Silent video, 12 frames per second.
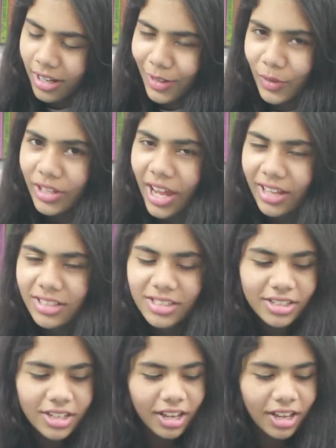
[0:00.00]
No,
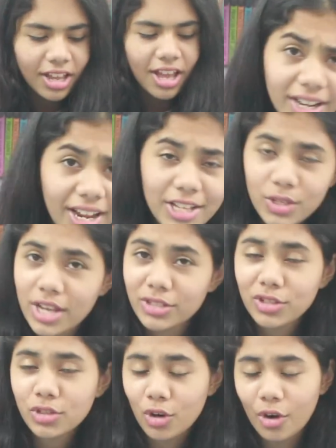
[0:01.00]
thanks. Alright guys, so
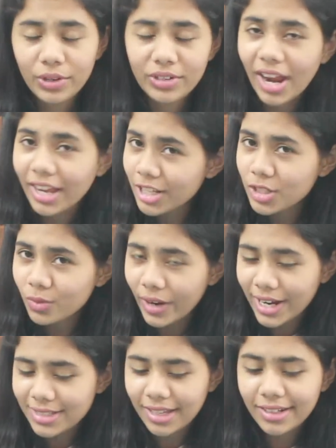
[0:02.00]
as you saw, we tried this
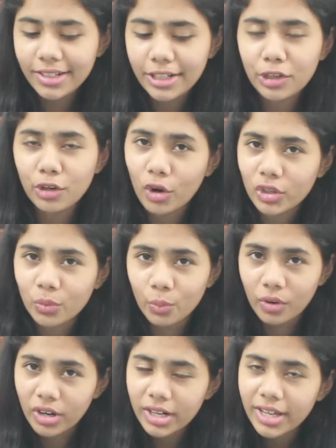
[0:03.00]
twice and it did not
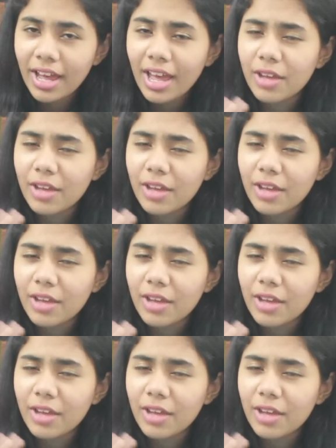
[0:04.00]
work.